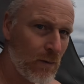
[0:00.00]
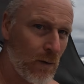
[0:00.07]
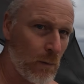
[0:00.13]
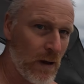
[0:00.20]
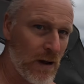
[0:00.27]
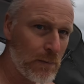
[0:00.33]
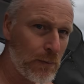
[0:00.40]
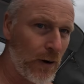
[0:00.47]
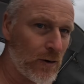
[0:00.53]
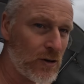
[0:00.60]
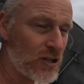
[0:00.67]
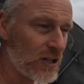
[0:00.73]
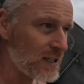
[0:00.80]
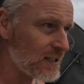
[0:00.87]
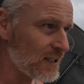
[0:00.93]
When we
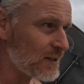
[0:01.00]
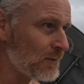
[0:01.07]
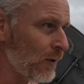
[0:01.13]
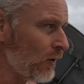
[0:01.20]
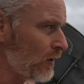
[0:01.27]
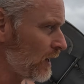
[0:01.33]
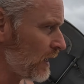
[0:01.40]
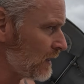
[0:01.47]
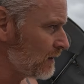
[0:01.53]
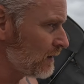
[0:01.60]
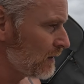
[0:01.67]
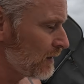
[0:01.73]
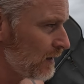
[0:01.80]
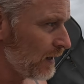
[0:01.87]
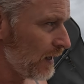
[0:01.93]
approached this morning,
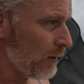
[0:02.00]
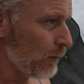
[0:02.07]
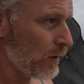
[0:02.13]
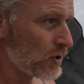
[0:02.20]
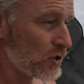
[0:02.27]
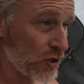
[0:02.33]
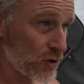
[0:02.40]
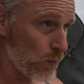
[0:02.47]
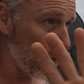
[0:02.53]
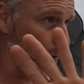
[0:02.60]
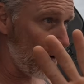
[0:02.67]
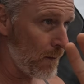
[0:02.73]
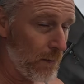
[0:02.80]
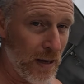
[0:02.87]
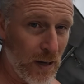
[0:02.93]
it was just
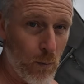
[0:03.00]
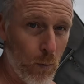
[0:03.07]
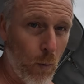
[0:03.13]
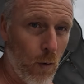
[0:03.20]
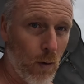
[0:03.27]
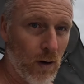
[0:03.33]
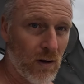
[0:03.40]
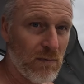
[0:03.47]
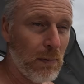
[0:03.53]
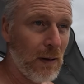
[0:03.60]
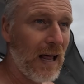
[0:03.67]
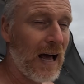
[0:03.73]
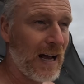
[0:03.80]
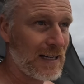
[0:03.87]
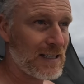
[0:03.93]
one big wall of
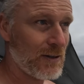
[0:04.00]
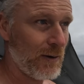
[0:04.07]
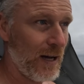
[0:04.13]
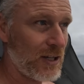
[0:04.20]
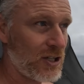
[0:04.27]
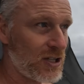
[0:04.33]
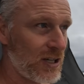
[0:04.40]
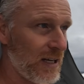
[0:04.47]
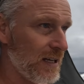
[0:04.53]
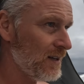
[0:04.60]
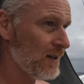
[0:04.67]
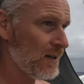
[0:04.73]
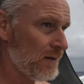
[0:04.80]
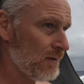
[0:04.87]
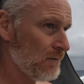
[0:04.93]
black, so I actually
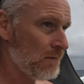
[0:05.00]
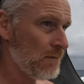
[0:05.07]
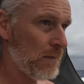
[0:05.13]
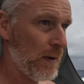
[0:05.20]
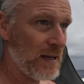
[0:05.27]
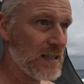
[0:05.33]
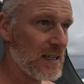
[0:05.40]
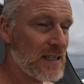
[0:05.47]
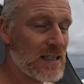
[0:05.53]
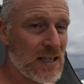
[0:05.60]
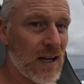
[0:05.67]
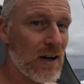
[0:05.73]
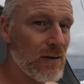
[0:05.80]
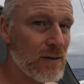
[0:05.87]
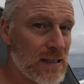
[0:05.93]
basically
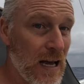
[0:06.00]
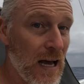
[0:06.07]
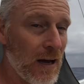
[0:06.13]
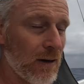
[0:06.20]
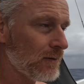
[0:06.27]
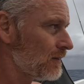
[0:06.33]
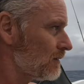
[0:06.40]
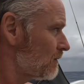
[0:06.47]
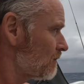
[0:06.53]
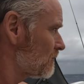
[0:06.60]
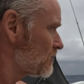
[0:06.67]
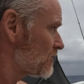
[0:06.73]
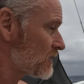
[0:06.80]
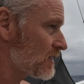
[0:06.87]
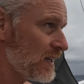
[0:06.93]
slowed down
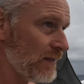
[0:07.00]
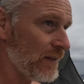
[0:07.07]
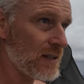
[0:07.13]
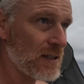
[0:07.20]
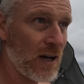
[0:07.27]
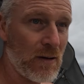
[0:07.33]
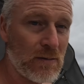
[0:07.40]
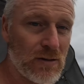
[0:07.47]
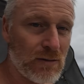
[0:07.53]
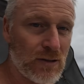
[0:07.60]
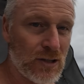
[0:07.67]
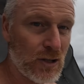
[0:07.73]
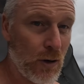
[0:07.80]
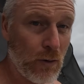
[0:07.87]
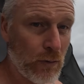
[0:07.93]
just to give it time to
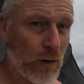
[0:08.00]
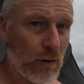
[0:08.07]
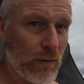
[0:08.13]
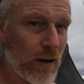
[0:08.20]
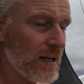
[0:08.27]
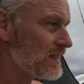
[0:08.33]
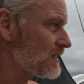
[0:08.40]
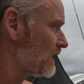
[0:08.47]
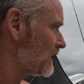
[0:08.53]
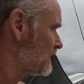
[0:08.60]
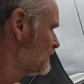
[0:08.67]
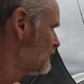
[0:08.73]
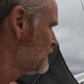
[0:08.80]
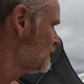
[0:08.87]
resolve. We're not racing.